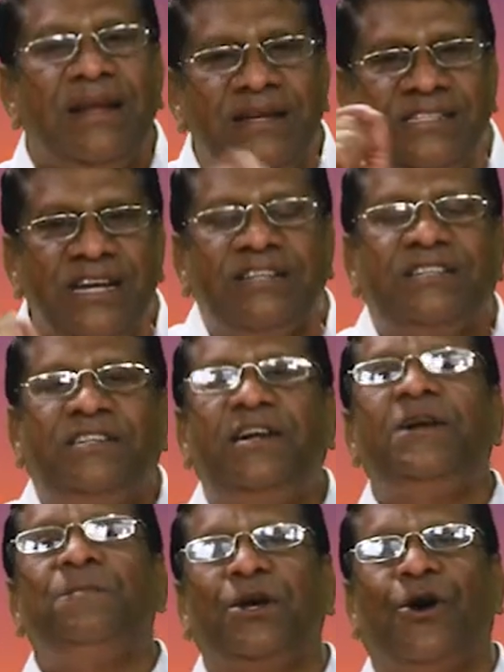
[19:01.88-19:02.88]

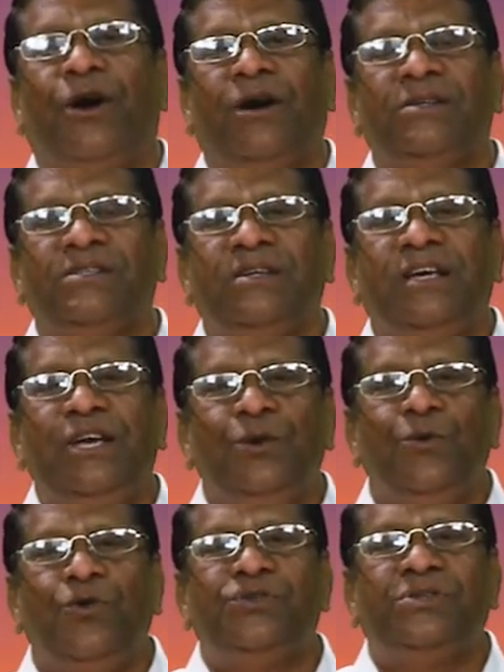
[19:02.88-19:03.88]
rejected because He
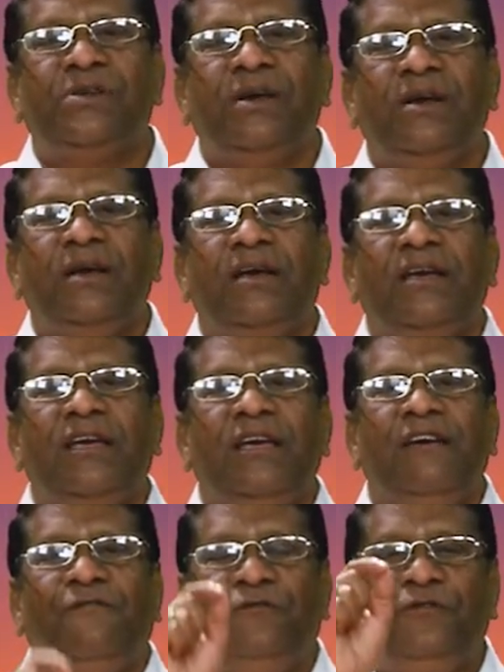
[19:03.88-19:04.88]
knows
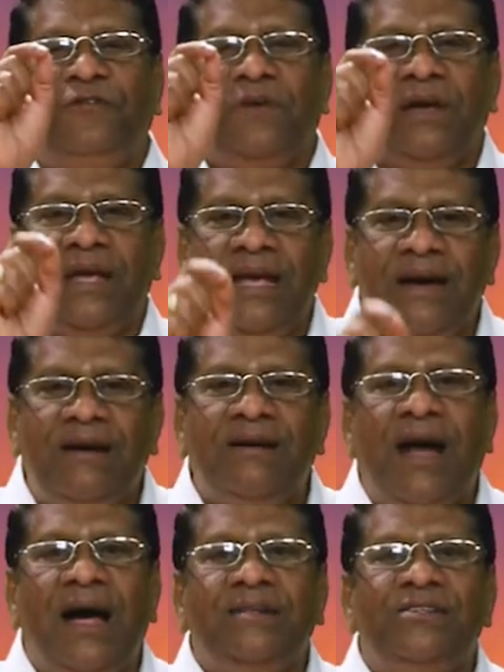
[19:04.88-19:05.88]
if He
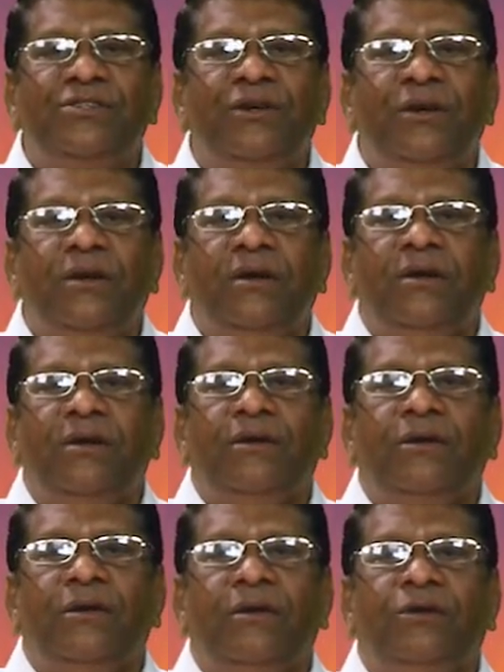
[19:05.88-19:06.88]
grants,
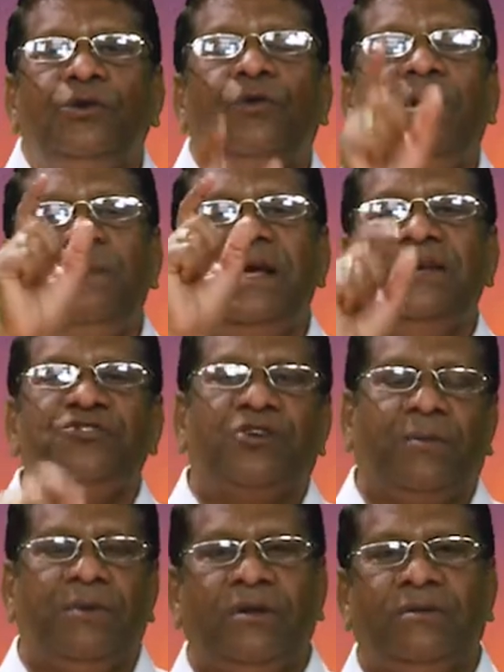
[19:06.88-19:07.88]
you will be in
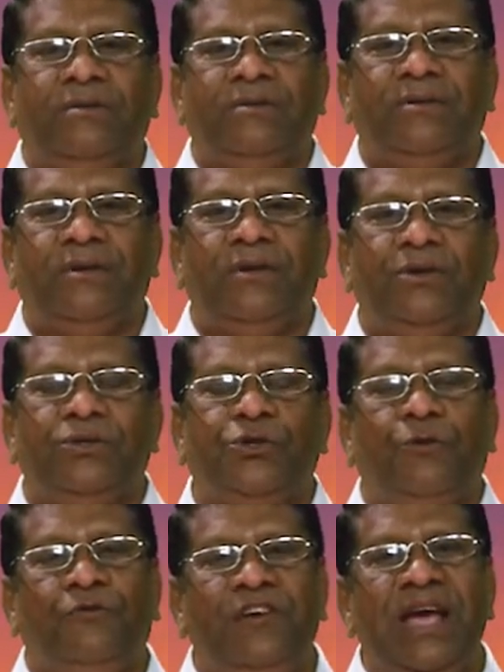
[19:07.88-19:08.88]
trouble.
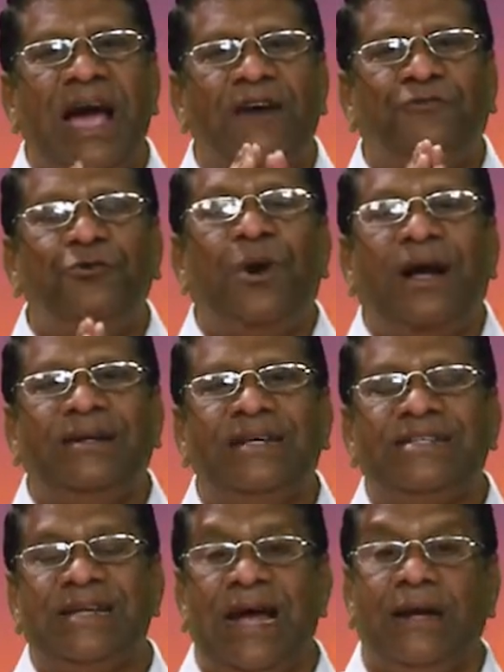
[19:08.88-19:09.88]
So we have to
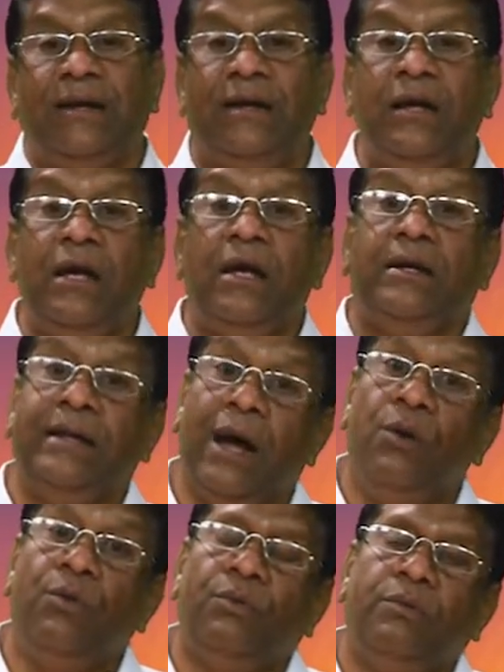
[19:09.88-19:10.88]
understand.
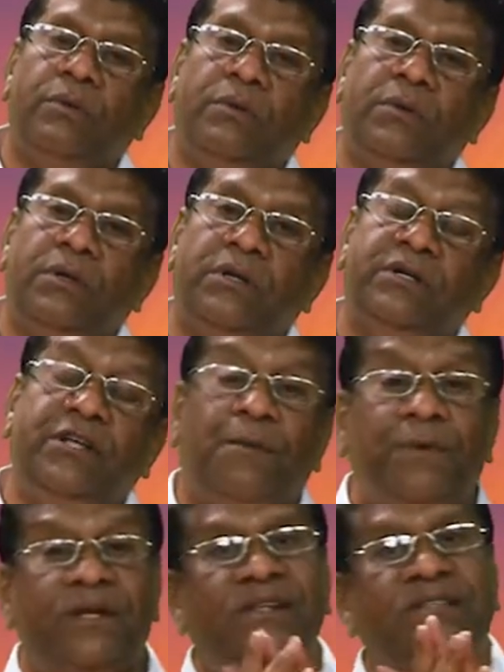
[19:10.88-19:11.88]
Now, dear
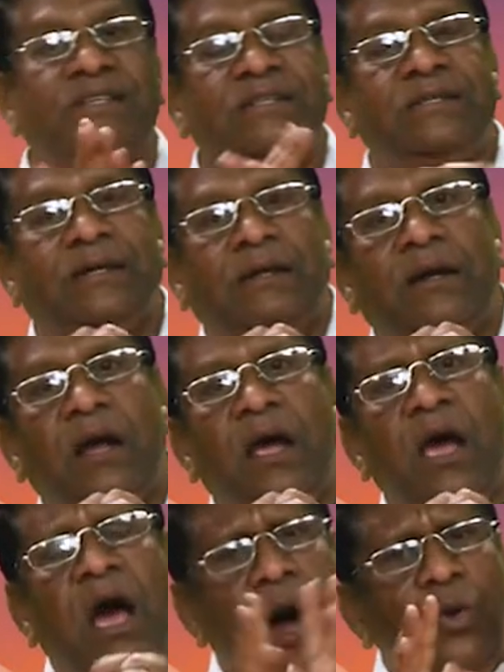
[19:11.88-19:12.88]
brothers and sisters,
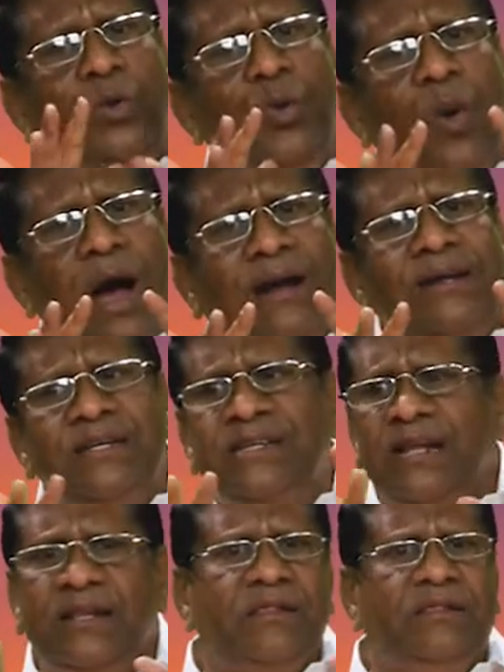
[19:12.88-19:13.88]
how to
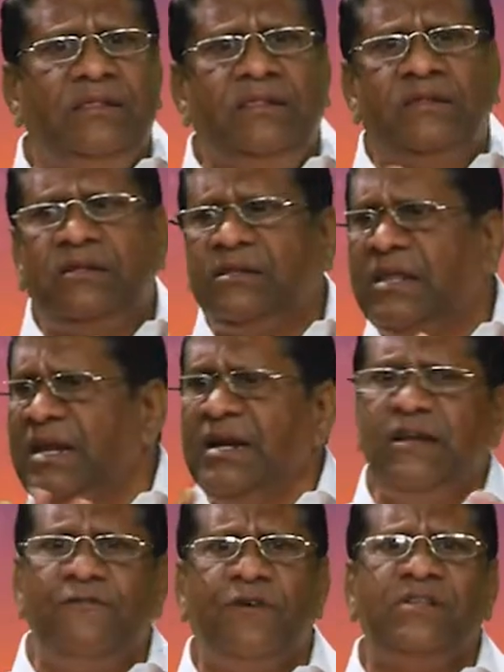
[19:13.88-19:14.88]
understand? There are 3
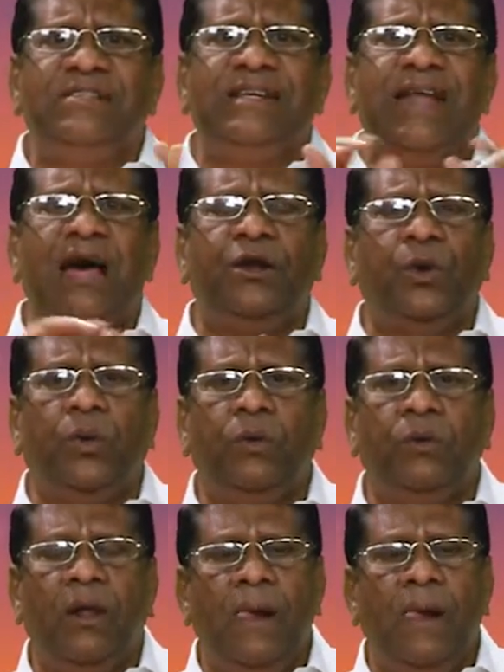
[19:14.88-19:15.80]
different scenarios.